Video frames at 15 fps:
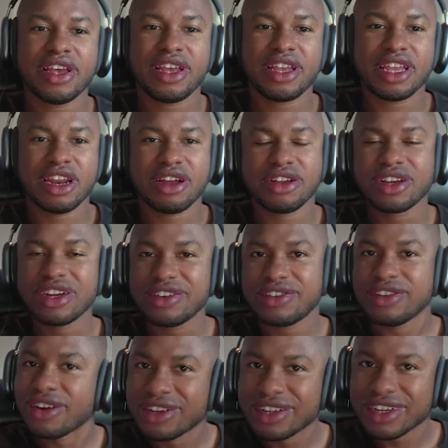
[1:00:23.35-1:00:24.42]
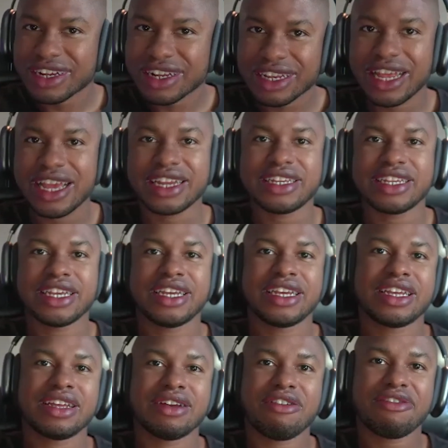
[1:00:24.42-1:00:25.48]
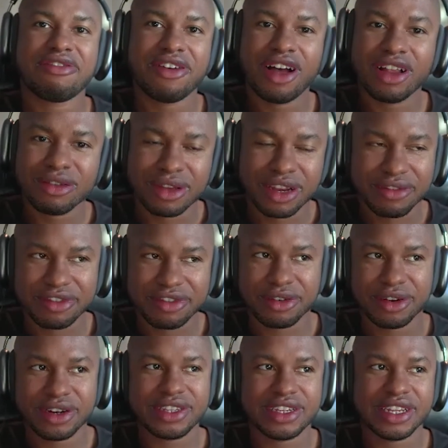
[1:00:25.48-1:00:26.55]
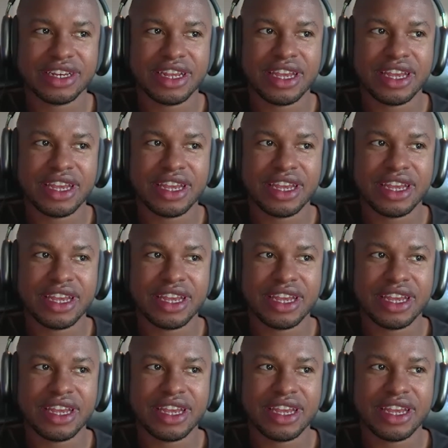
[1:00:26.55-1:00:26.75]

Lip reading: you're going to start to collect, a following of sorts.